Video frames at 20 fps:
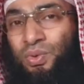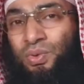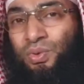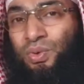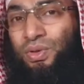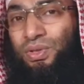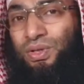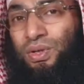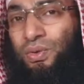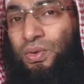
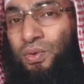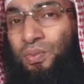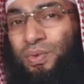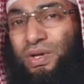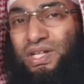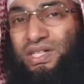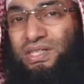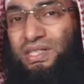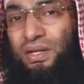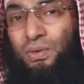daughter or
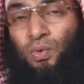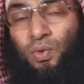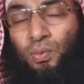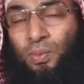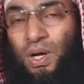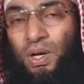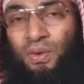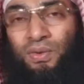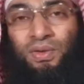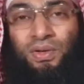my son or
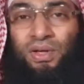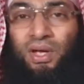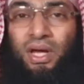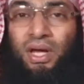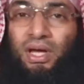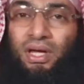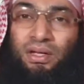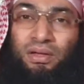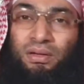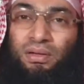my other,
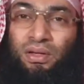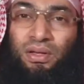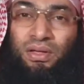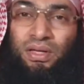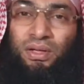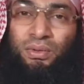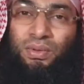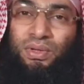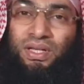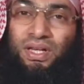
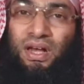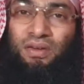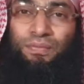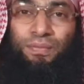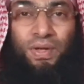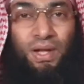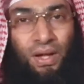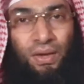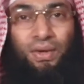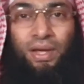they don't
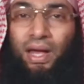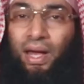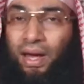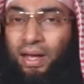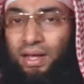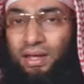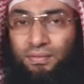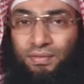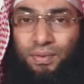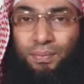have meal, okay,
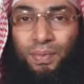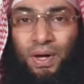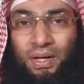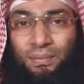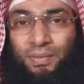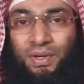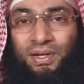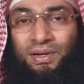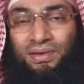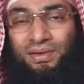I give them
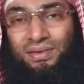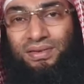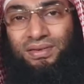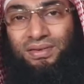my meal.